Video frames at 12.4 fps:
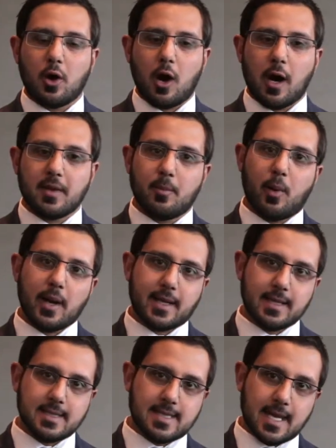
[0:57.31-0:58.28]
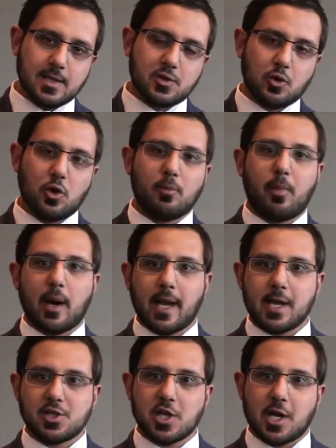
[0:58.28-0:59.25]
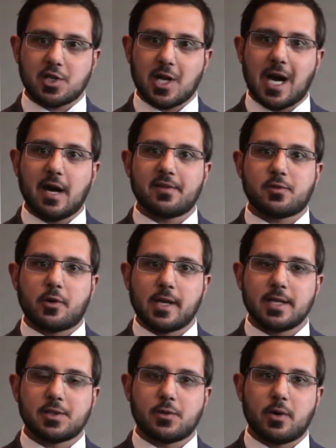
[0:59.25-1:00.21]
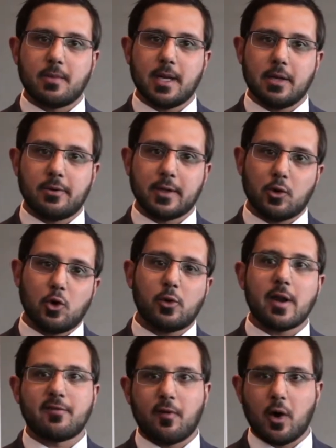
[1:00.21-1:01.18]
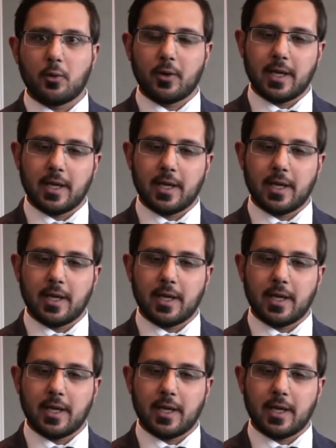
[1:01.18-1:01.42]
either by consent or by a judge after an interim hearing or a final